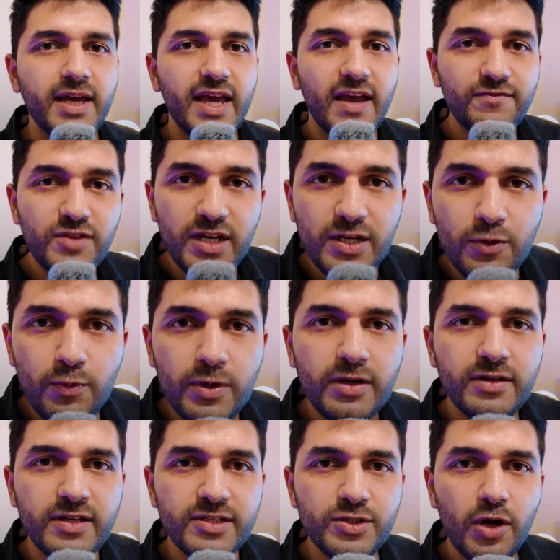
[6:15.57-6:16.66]
If the
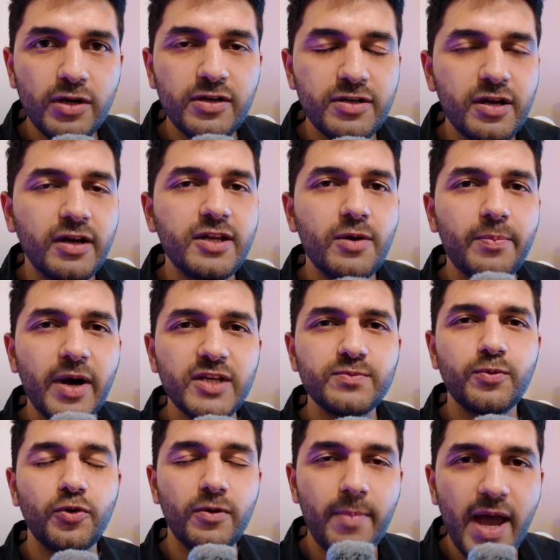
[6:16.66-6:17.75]
interviewer does not return your
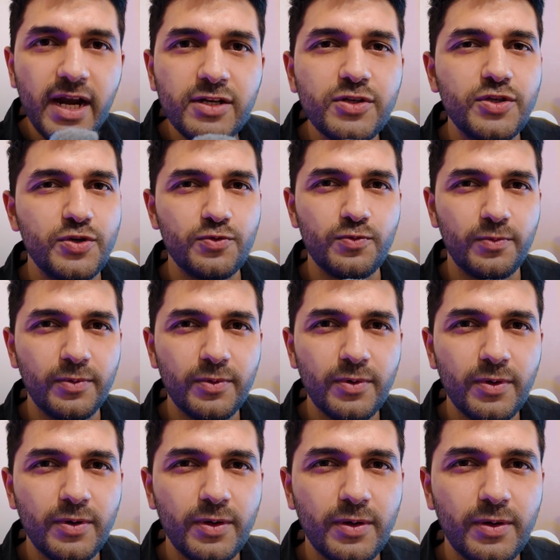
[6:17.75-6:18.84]
passport back to you,
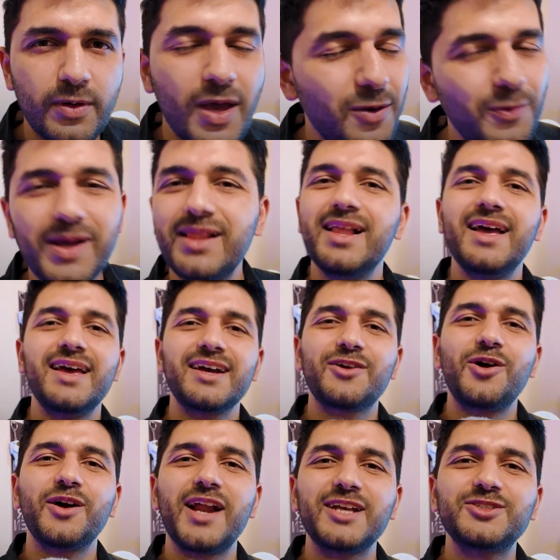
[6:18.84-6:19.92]
well,
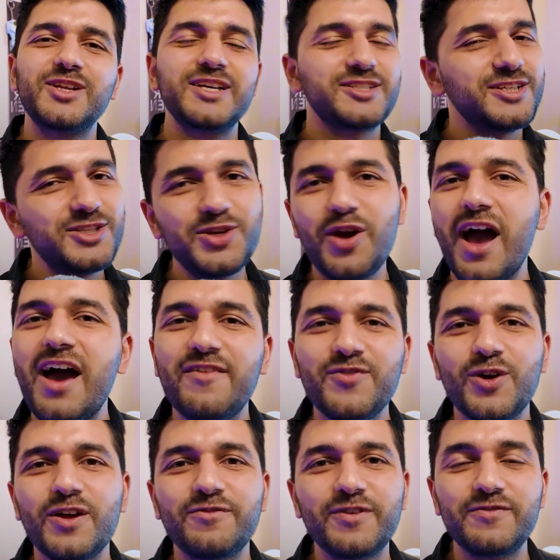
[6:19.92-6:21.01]
congratulations, you have
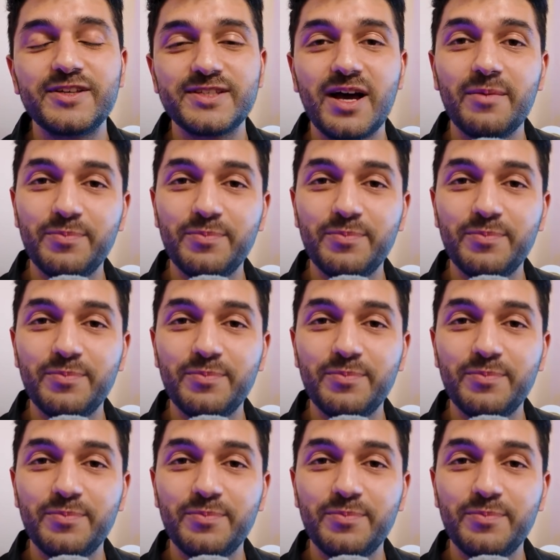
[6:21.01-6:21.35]
your F1 visa